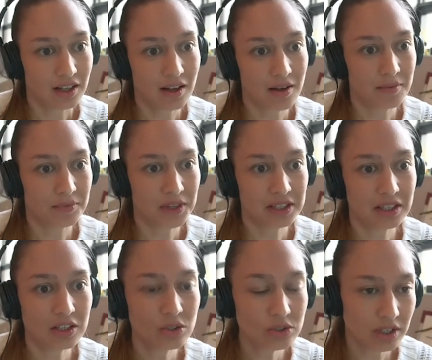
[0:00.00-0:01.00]
that
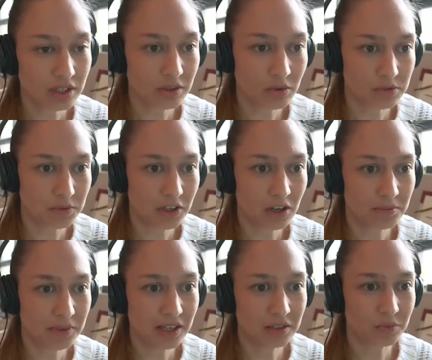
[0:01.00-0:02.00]
the newsletter was
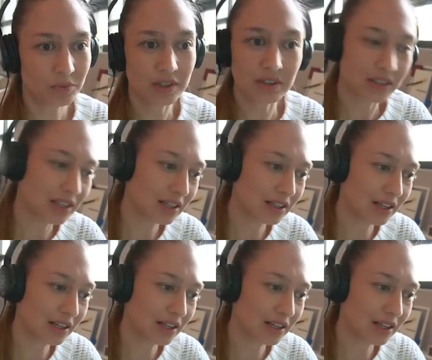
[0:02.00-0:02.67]
becoming unwieldy.